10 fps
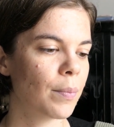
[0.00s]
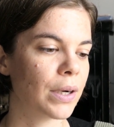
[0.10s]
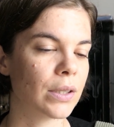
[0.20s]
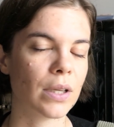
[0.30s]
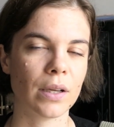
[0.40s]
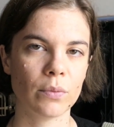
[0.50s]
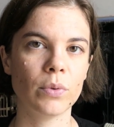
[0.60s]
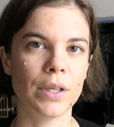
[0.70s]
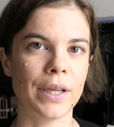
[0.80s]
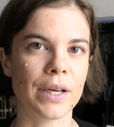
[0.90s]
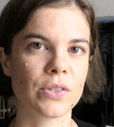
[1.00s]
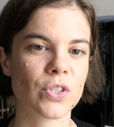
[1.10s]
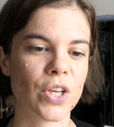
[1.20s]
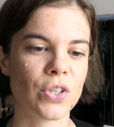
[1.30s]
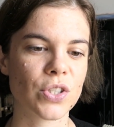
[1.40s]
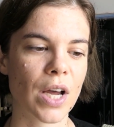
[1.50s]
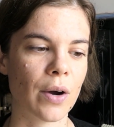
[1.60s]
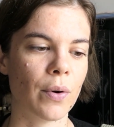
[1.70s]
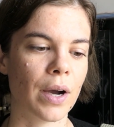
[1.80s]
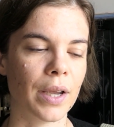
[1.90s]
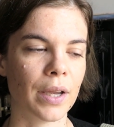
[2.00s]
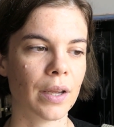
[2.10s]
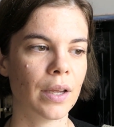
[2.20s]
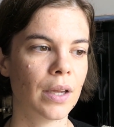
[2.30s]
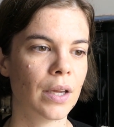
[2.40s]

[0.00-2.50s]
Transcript: But it really has changed how I